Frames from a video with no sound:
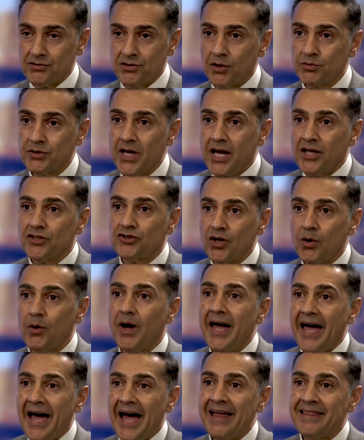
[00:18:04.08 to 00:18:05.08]
he knows. So,
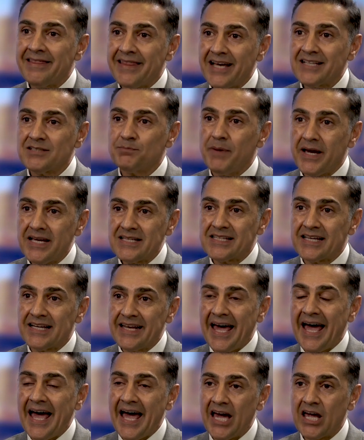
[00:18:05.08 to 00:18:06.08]
and that's
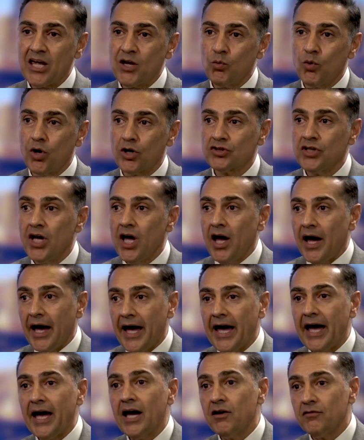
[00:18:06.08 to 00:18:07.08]
basically how it works.
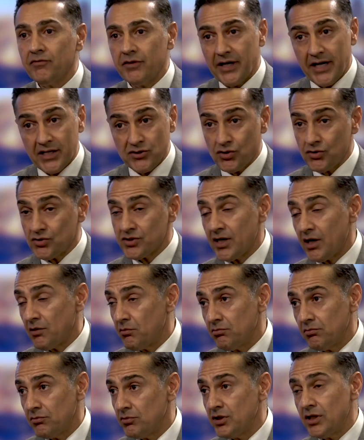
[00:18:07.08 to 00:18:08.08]
However, as you say,
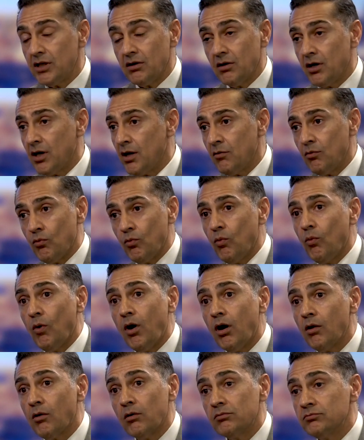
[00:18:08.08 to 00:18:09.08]

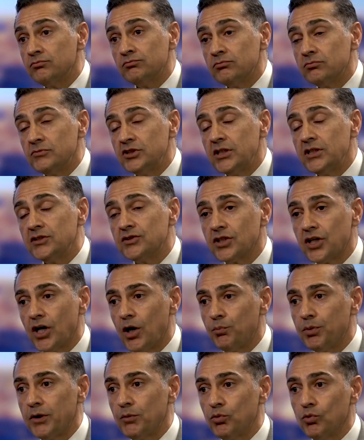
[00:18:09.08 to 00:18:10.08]
while years ago
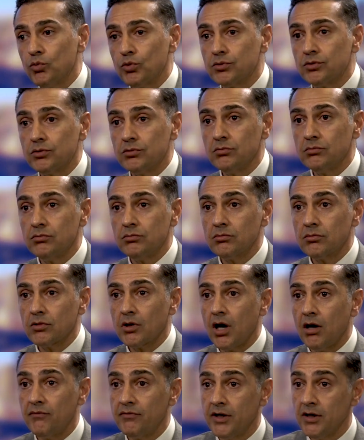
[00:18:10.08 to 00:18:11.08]
people would
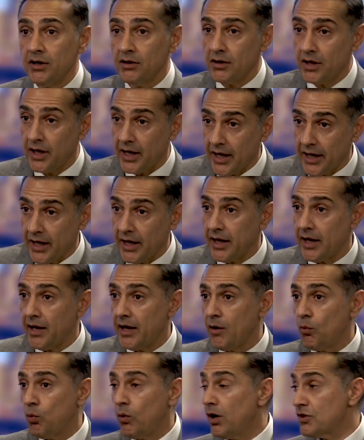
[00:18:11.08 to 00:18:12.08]
cover
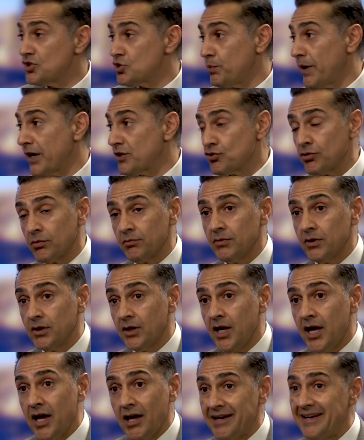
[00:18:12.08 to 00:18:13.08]
a wide spectrum,
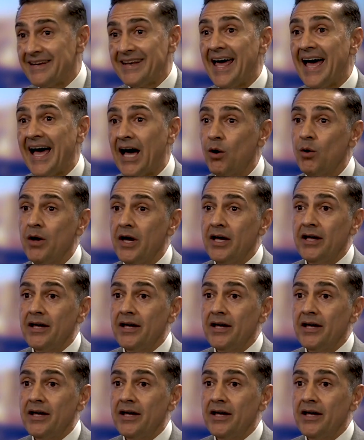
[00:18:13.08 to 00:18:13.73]
now